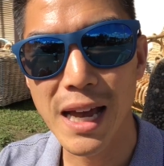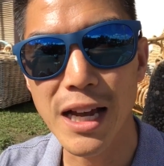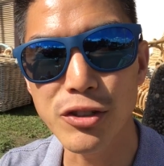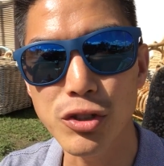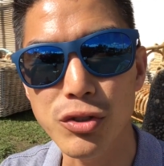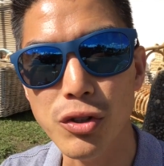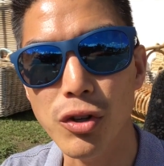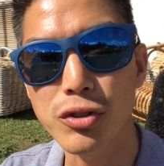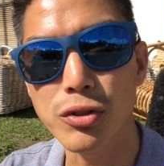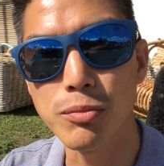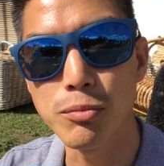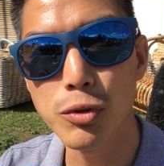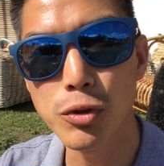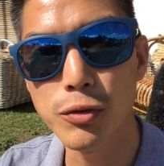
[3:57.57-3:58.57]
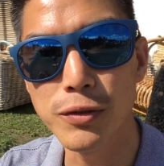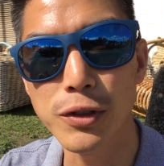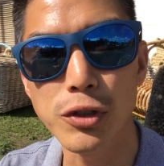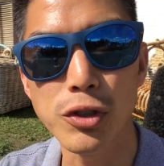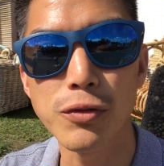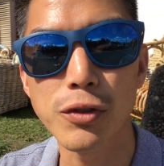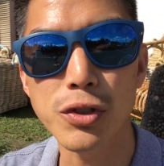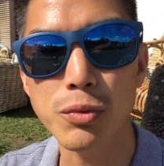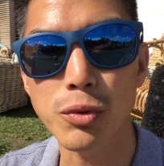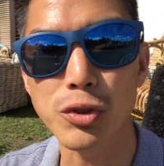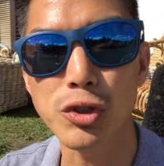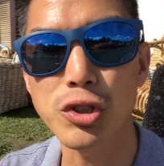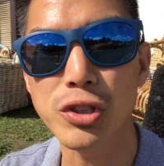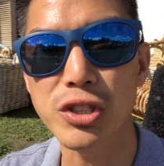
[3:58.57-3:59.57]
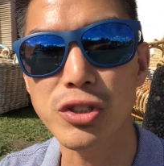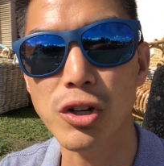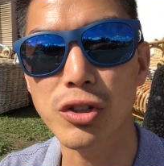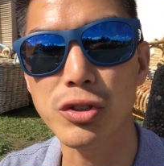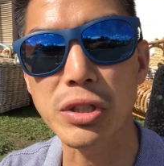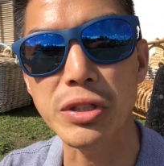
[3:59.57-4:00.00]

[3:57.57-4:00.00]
As you start to move, the universe will usually start